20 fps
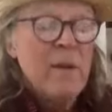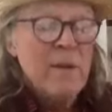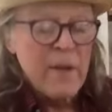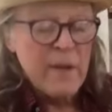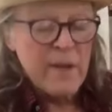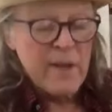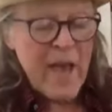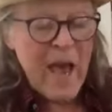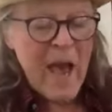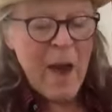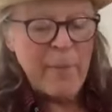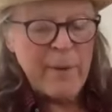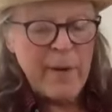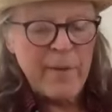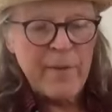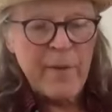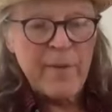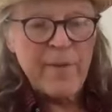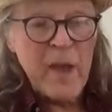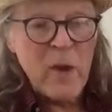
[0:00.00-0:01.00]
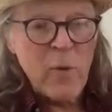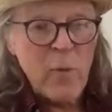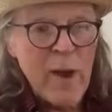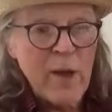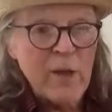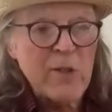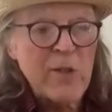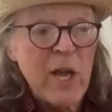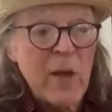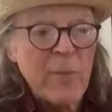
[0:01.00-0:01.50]
the cabinet that they
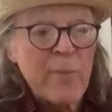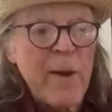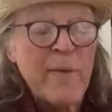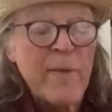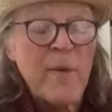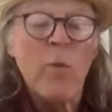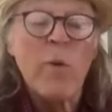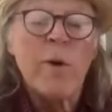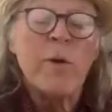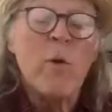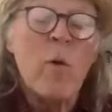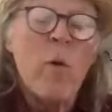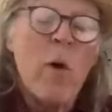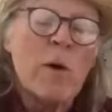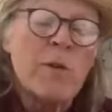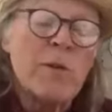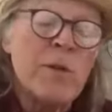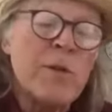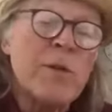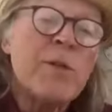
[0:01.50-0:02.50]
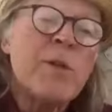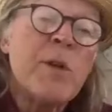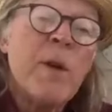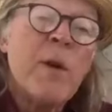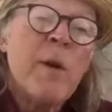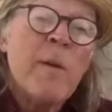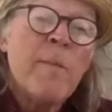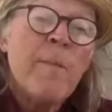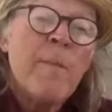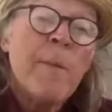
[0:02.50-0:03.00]
raised up on the wooden horses
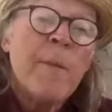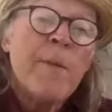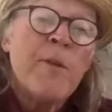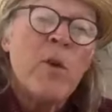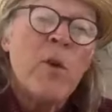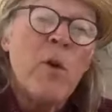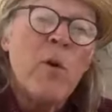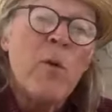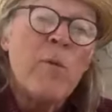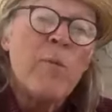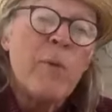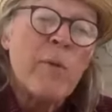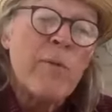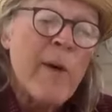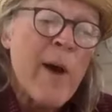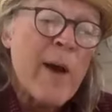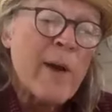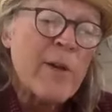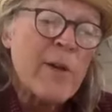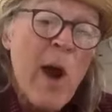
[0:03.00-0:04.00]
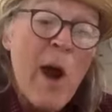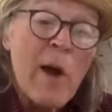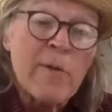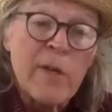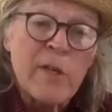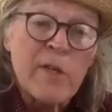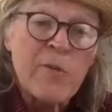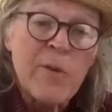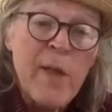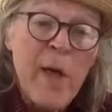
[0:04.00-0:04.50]
to provide
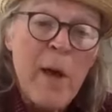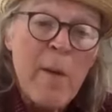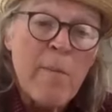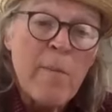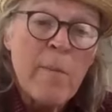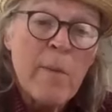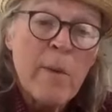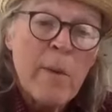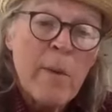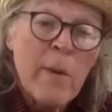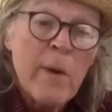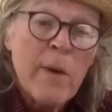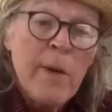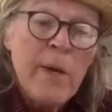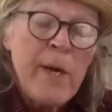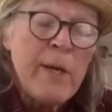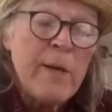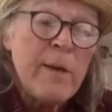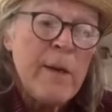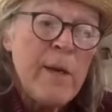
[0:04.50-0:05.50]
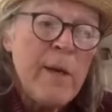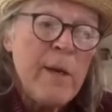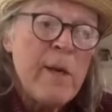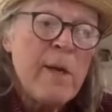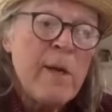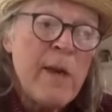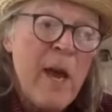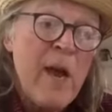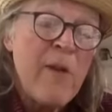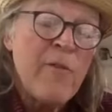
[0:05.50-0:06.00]
darkness for them. He, he
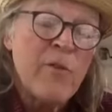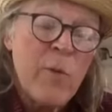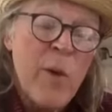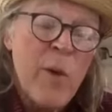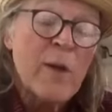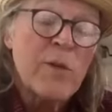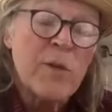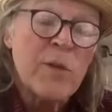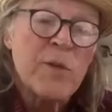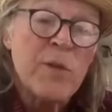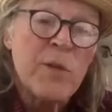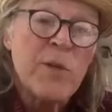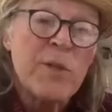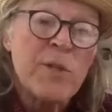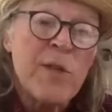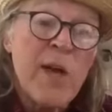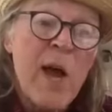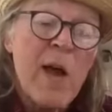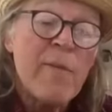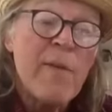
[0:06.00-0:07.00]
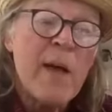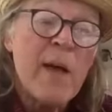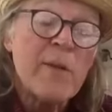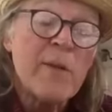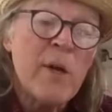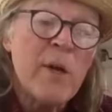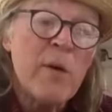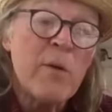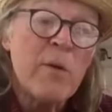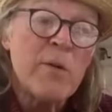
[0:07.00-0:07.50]
gave directions to design that
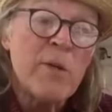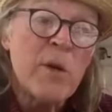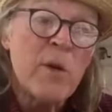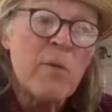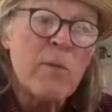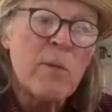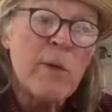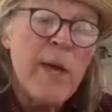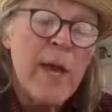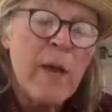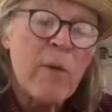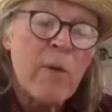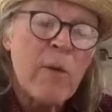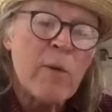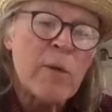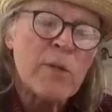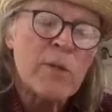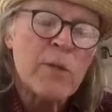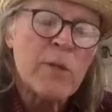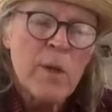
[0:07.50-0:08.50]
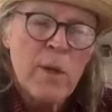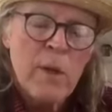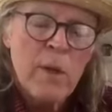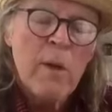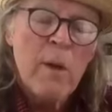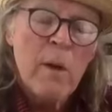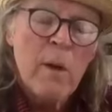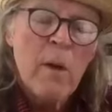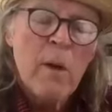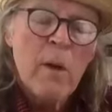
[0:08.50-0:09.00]
too. So King was
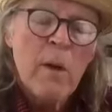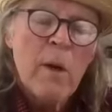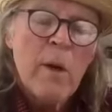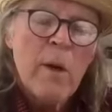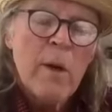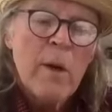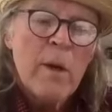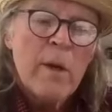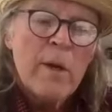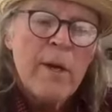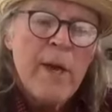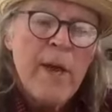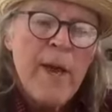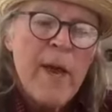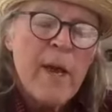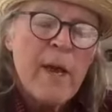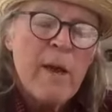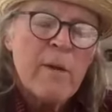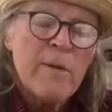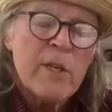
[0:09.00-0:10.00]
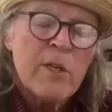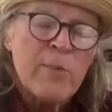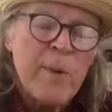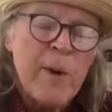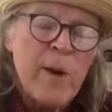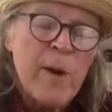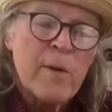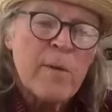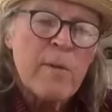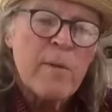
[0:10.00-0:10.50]
King, the
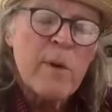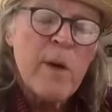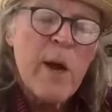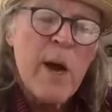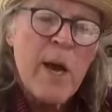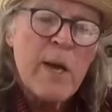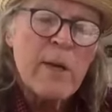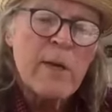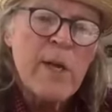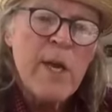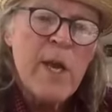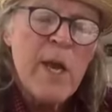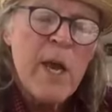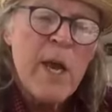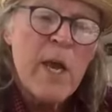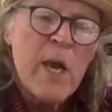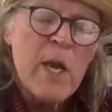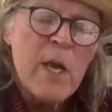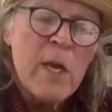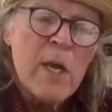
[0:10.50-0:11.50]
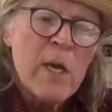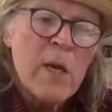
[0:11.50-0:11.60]
spirit guide King,